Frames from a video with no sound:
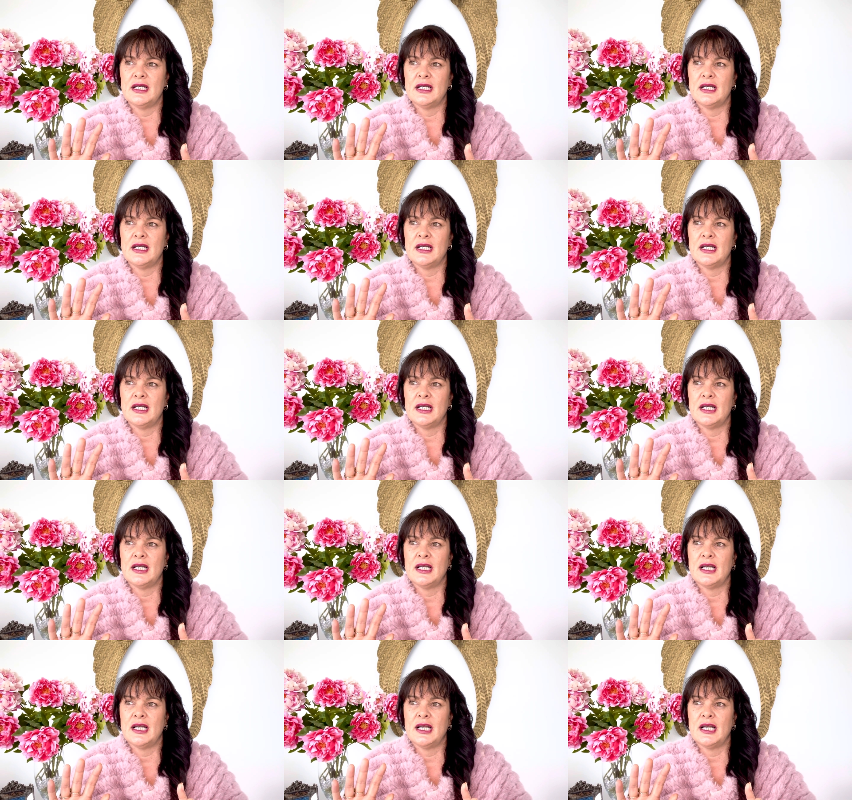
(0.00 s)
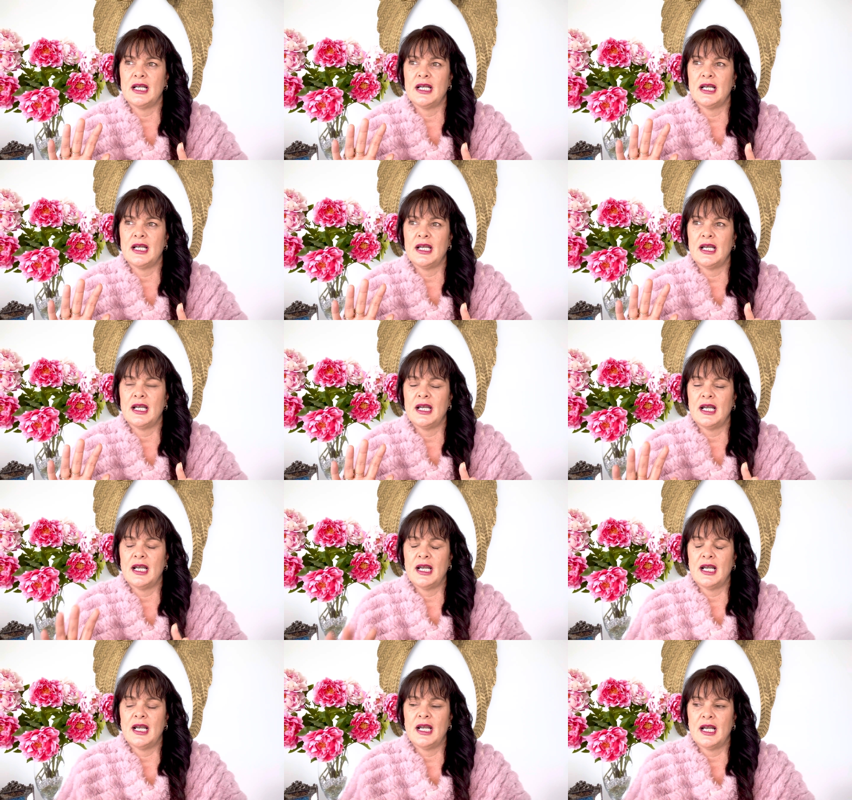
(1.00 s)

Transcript: No one is speaking in this clip.